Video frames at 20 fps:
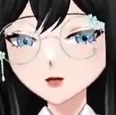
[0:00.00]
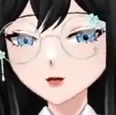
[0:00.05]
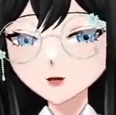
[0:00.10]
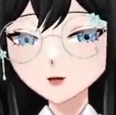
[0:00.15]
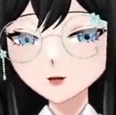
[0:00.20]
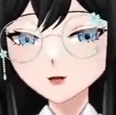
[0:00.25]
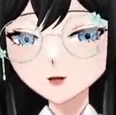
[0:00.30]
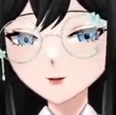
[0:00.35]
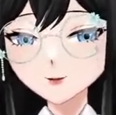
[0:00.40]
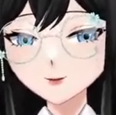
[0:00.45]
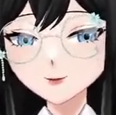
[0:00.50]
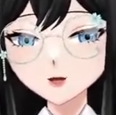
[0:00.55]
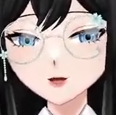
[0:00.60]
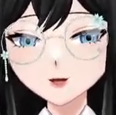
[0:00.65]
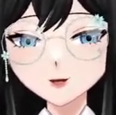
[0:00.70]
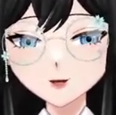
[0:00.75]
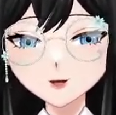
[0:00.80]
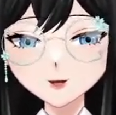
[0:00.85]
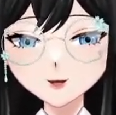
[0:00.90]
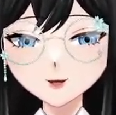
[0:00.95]
If the
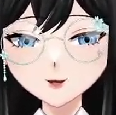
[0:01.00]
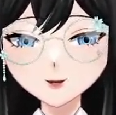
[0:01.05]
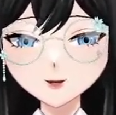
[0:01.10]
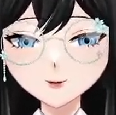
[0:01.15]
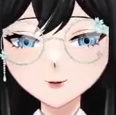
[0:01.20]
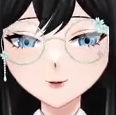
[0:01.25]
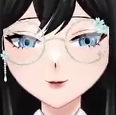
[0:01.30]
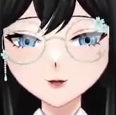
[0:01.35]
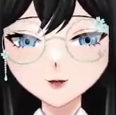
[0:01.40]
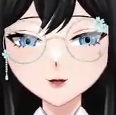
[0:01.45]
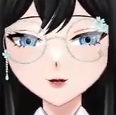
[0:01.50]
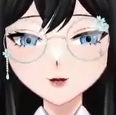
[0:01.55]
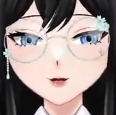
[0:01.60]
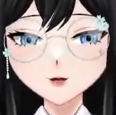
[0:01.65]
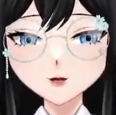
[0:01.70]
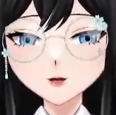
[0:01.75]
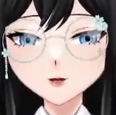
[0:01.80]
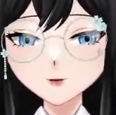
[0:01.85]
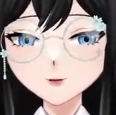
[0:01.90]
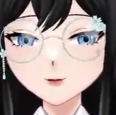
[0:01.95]
site is
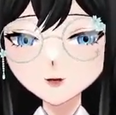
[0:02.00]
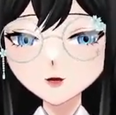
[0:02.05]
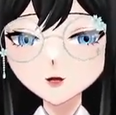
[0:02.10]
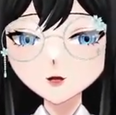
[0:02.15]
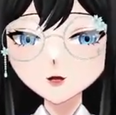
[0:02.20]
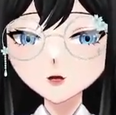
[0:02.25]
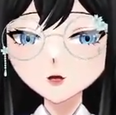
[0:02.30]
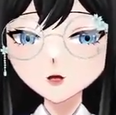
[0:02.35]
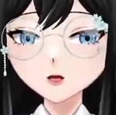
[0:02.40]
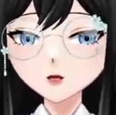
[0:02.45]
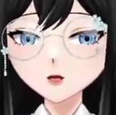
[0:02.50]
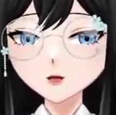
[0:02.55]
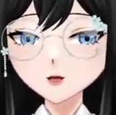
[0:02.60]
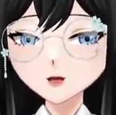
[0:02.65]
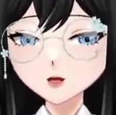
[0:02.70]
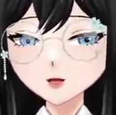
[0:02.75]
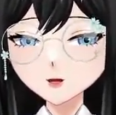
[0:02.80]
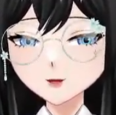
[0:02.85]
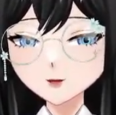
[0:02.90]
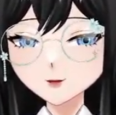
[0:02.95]
hypersensitive,
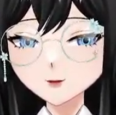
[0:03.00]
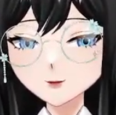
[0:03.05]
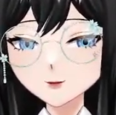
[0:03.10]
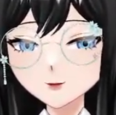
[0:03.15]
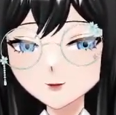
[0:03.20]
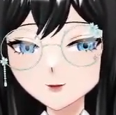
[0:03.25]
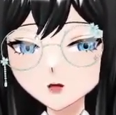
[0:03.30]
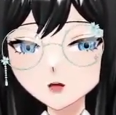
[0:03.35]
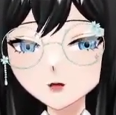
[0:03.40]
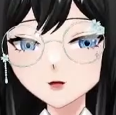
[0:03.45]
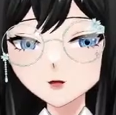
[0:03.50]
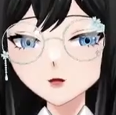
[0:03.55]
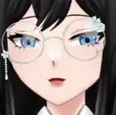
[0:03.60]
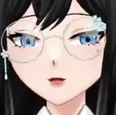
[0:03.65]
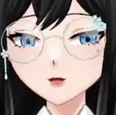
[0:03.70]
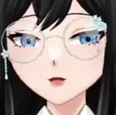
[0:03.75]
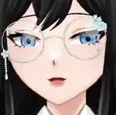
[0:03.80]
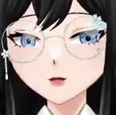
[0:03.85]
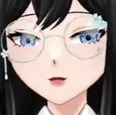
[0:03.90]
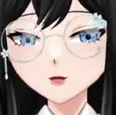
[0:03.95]
then transcription
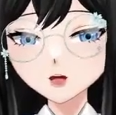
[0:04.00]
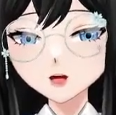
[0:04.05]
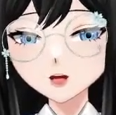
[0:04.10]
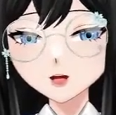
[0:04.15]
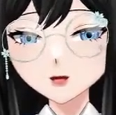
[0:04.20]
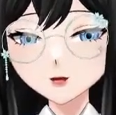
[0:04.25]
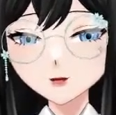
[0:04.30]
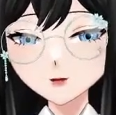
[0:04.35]
would be higher.